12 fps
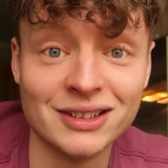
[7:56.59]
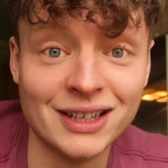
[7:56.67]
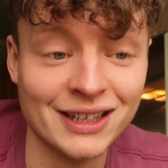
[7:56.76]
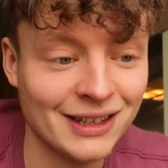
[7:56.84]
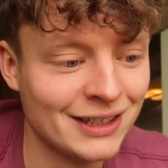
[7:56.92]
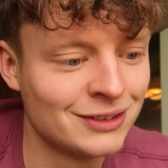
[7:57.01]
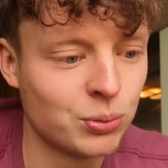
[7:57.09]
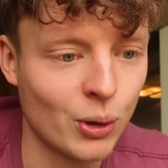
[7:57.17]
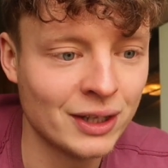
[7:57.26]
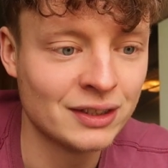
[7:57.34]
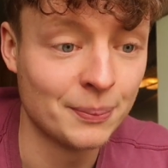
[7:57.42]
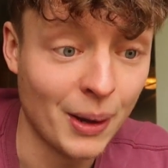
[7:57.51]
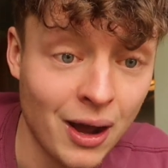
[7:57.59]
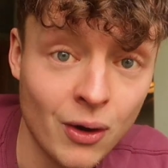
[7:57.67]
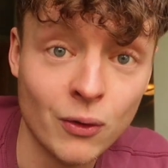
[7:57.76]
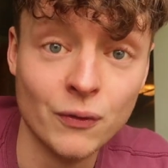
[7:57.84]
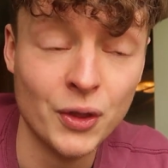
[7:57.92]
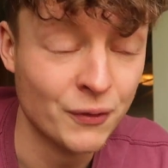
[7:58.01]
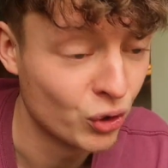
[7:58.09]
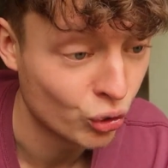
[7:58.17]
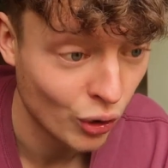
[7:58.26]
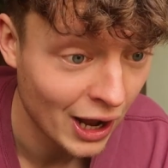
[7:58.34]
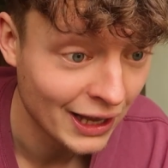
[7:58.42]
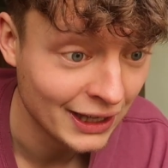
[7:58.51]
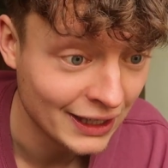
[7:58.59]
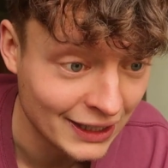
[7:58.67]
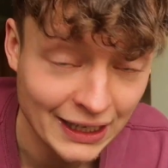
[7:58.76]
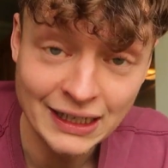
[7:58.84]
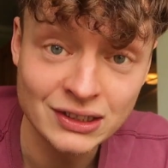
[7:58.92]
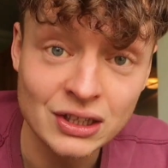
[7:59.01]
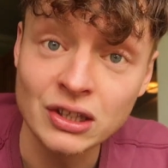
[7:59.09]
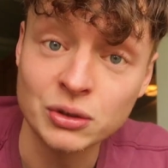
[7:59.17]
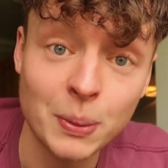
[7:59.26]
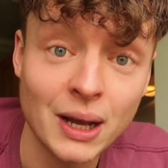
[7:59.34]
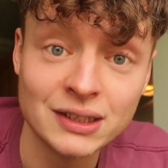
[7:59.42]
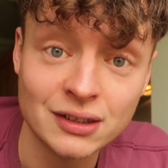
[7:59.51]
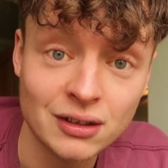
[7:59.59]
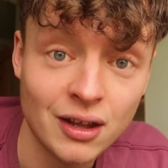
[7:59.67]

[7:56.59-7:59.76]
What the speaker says: Like, it's what it's about. The variety is the spice of